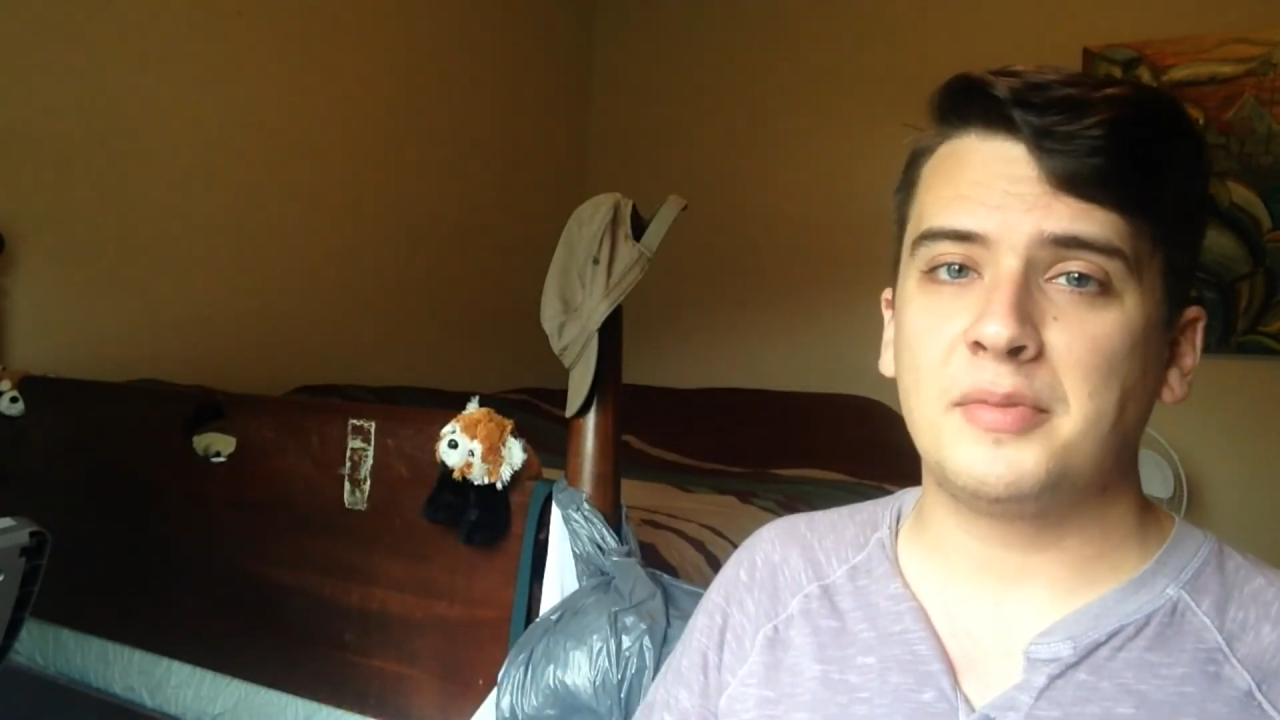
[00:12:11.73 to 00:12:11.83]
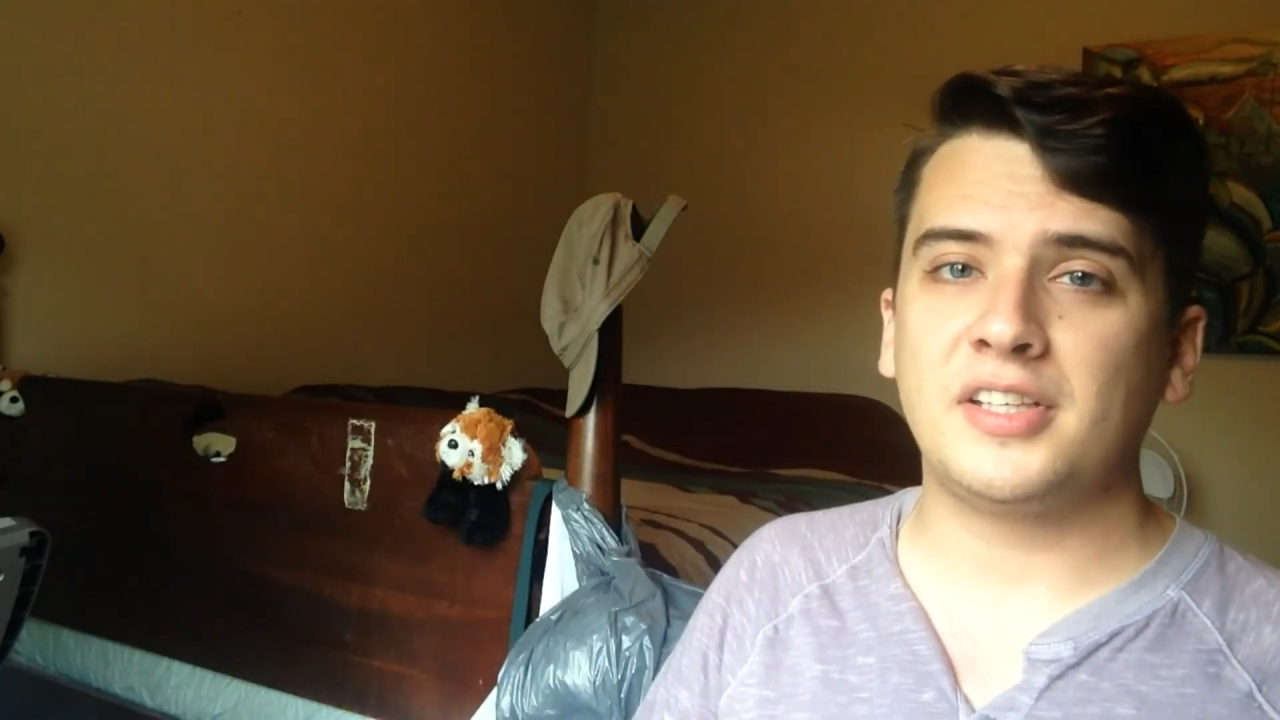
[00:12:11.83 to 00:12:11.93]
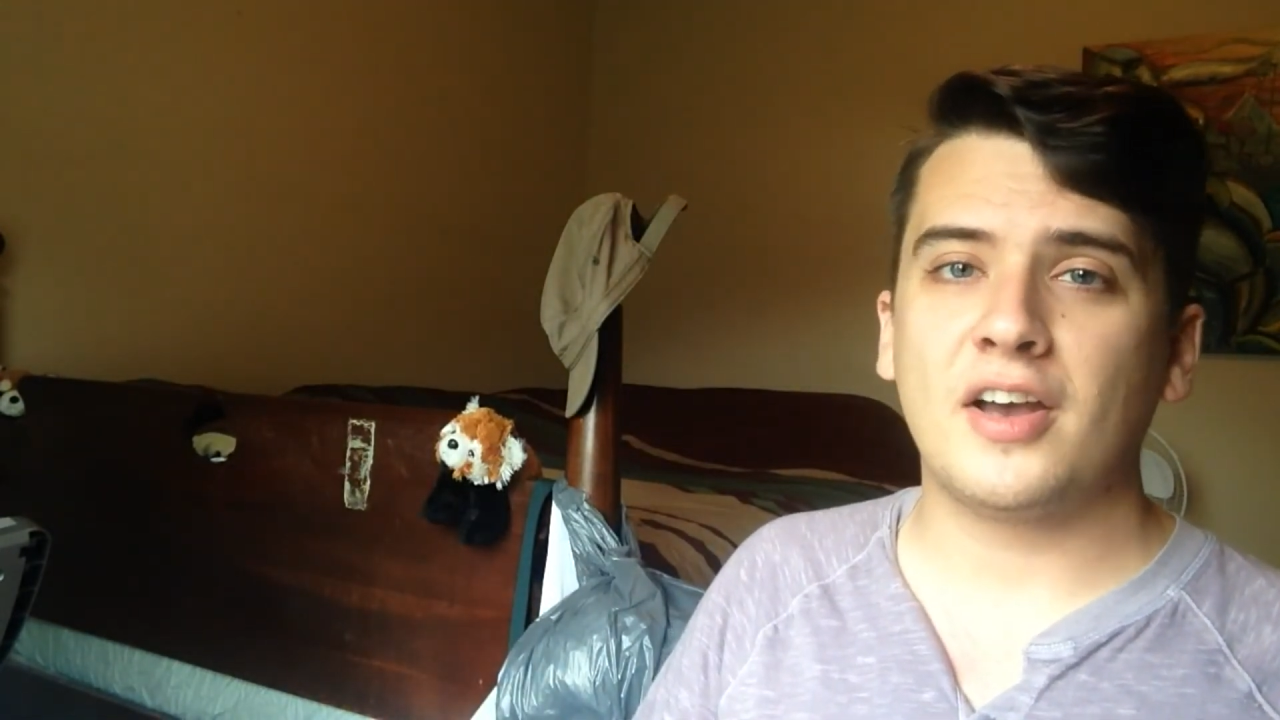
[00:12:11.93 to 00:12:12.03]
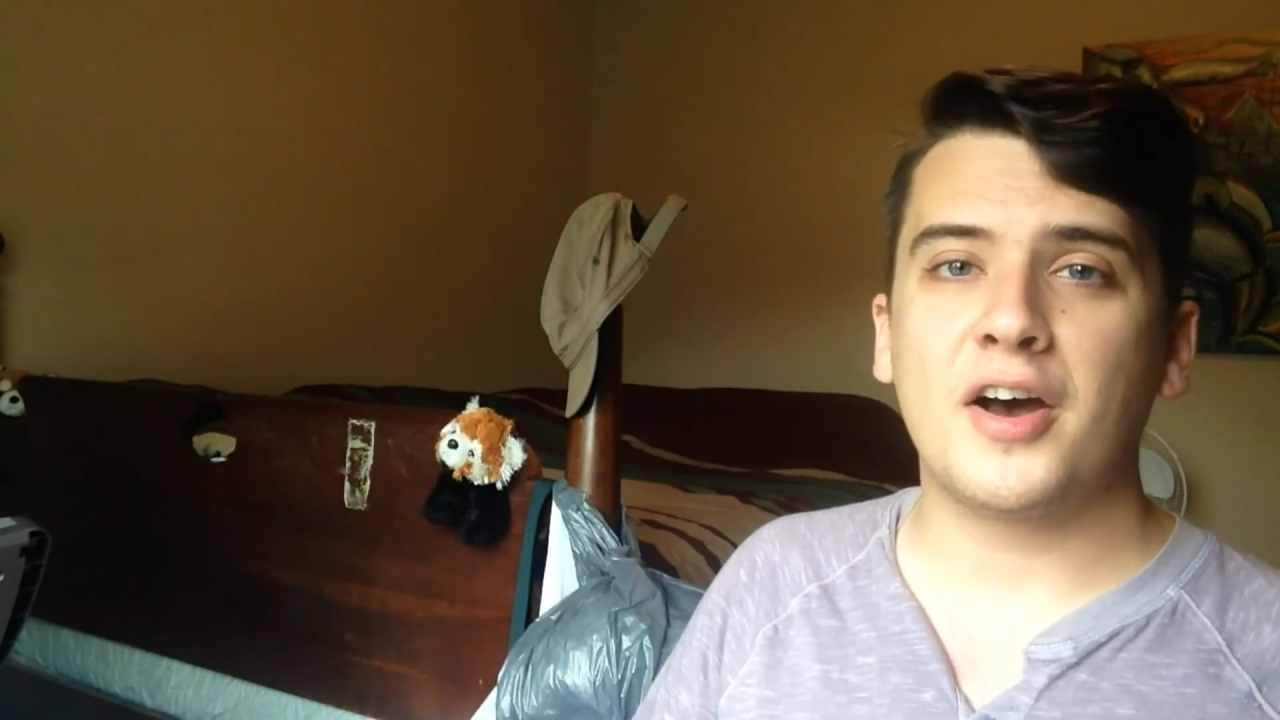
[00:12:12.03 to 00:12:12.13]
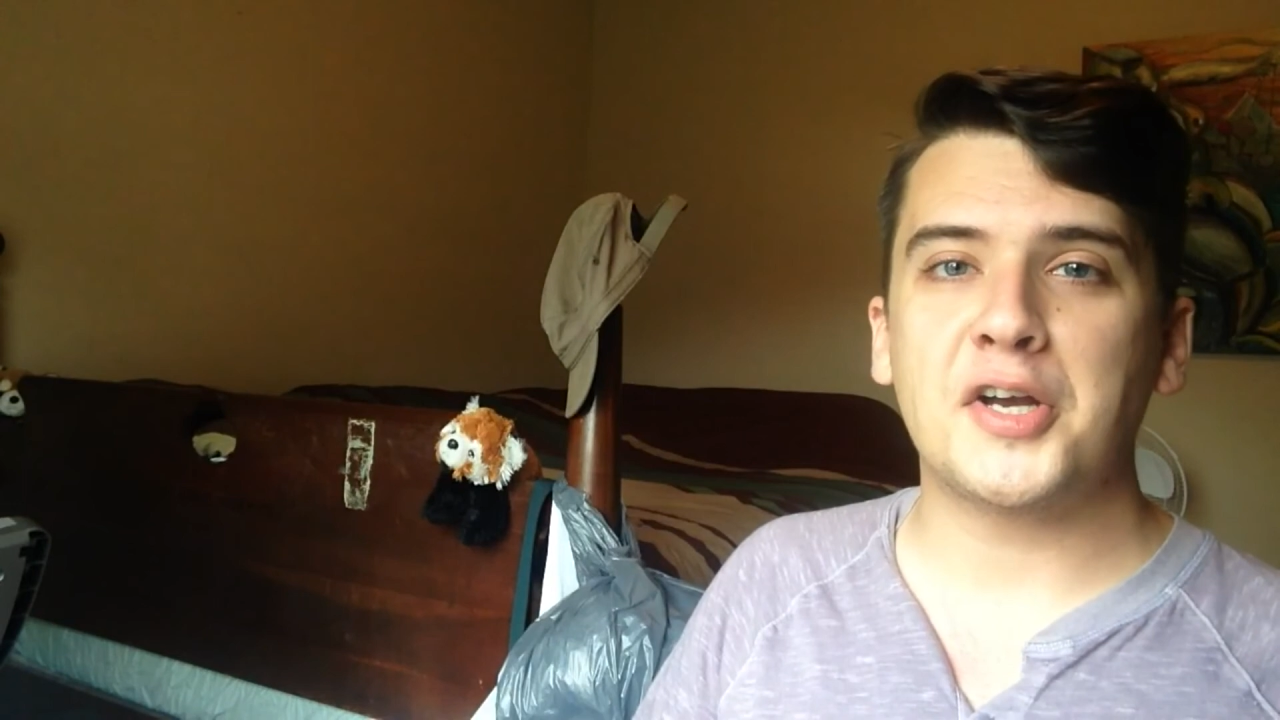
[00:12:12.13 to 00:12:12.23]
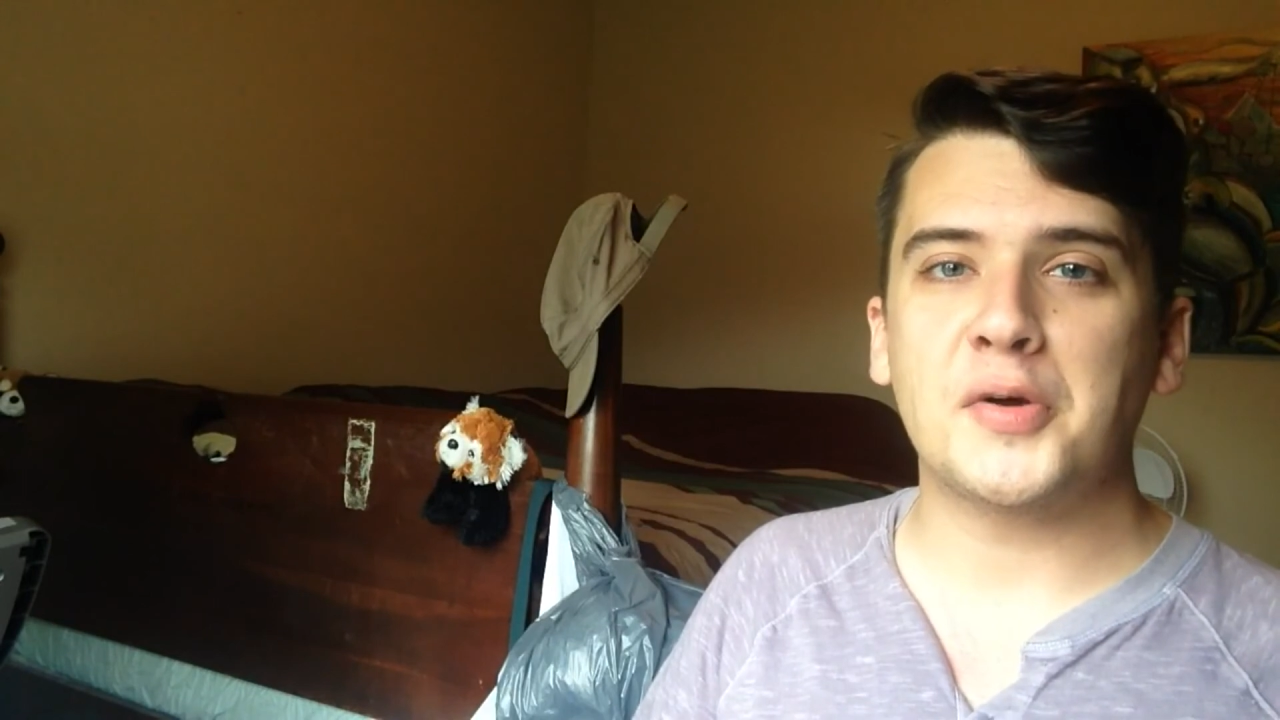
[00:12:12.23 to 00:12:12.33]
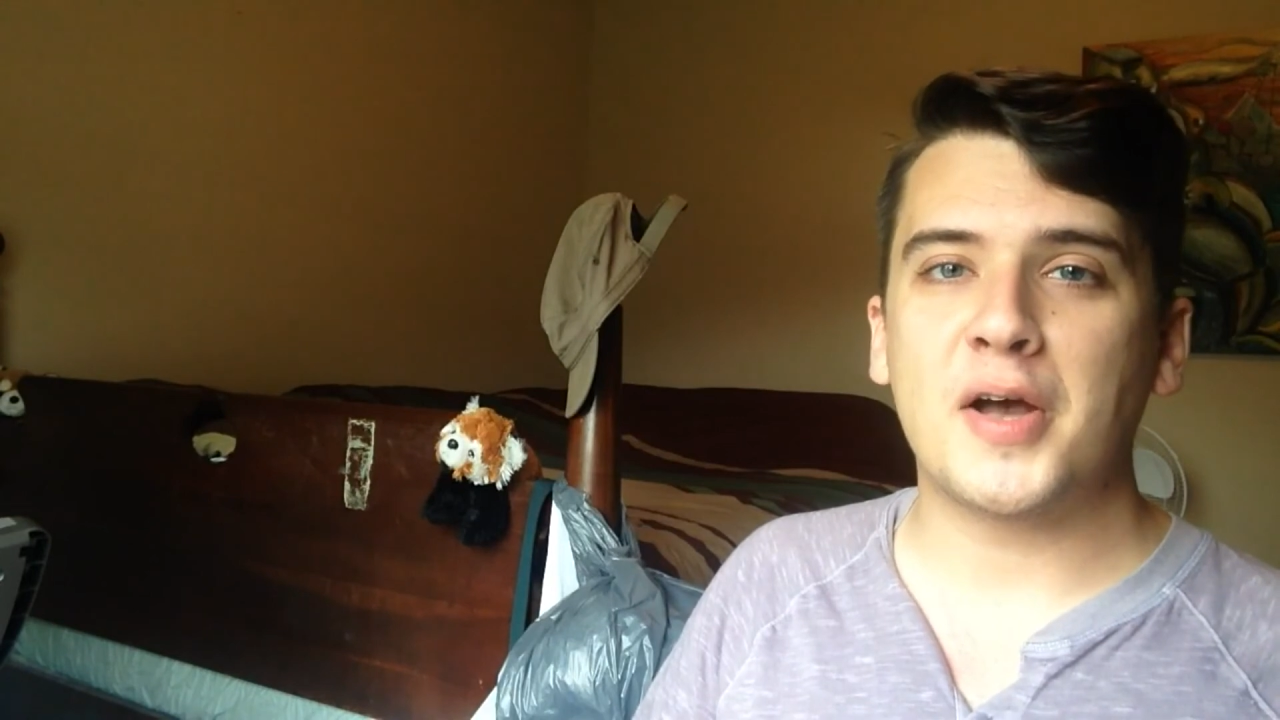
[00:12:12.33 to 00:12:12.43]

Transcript: in the auto